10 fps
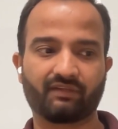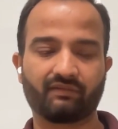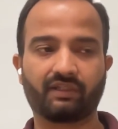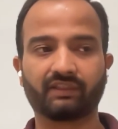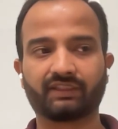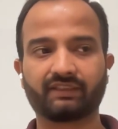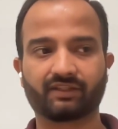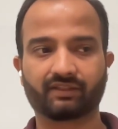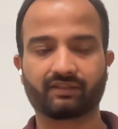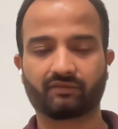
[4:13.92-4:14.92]
other than
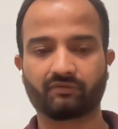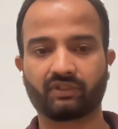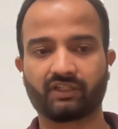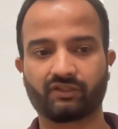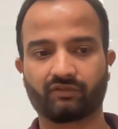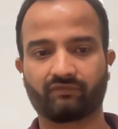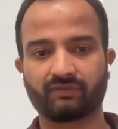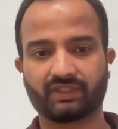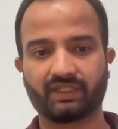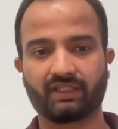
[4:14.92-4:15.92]
just the core engine of
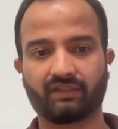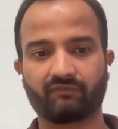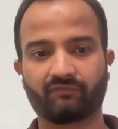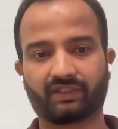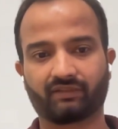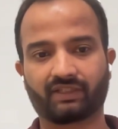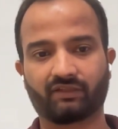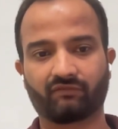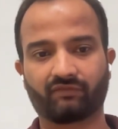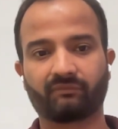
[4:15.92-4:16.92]
Lucene, Vector
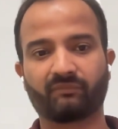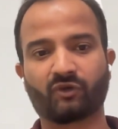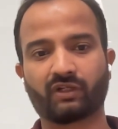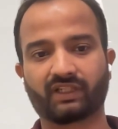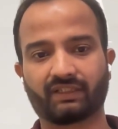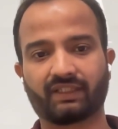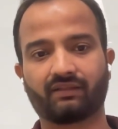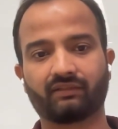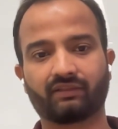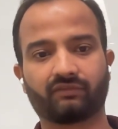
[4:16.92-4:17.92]
kind of brought in like
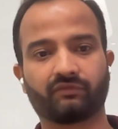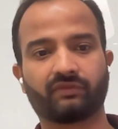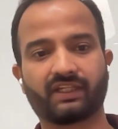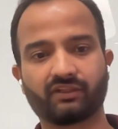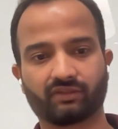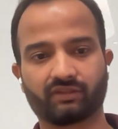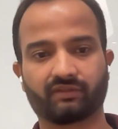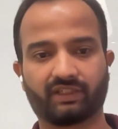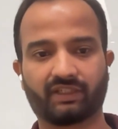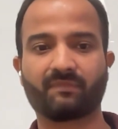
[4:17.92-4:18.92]
other two engines
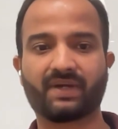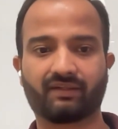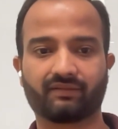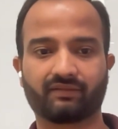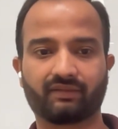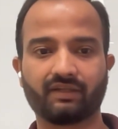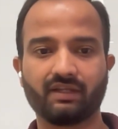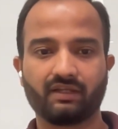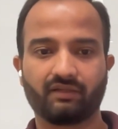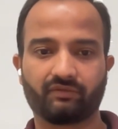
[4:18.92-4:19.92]
in comparison
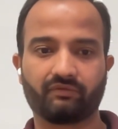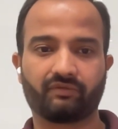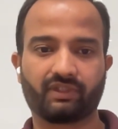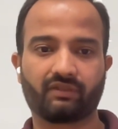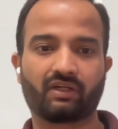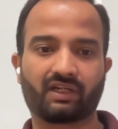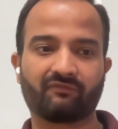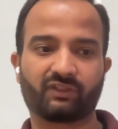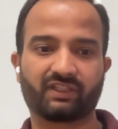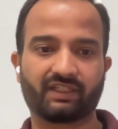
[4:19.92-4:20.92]
to, or I
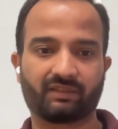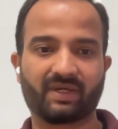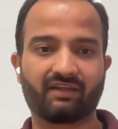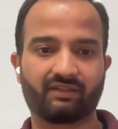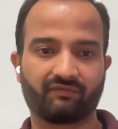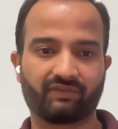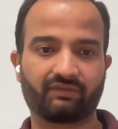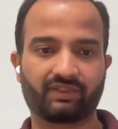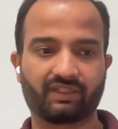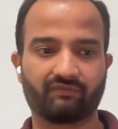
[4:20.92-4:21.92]
would say at parity with
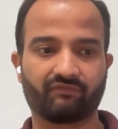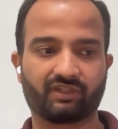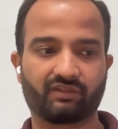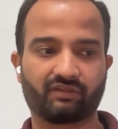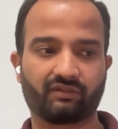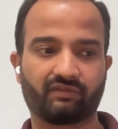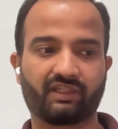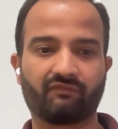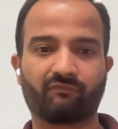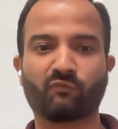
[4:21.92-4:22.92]
Lucene, which
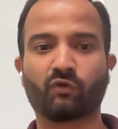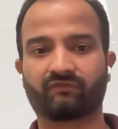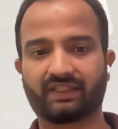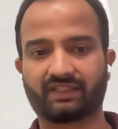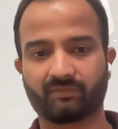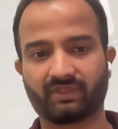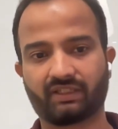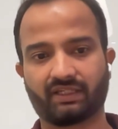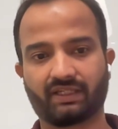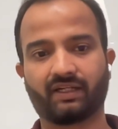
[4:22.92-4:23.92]
gave more
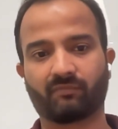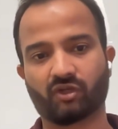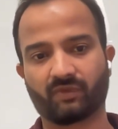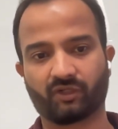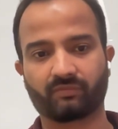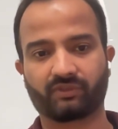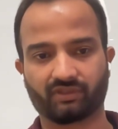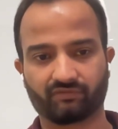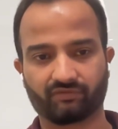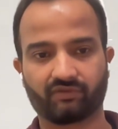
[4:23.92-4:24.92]
flexibility and deployment
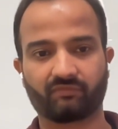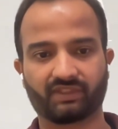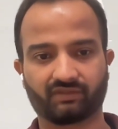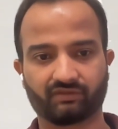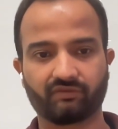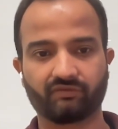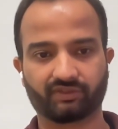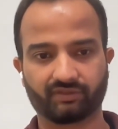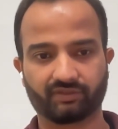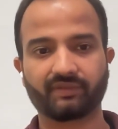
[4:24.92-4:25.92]
options for OpenSearch
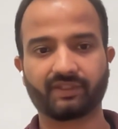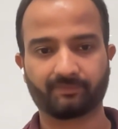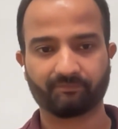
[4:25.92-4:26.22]
users. Yeah.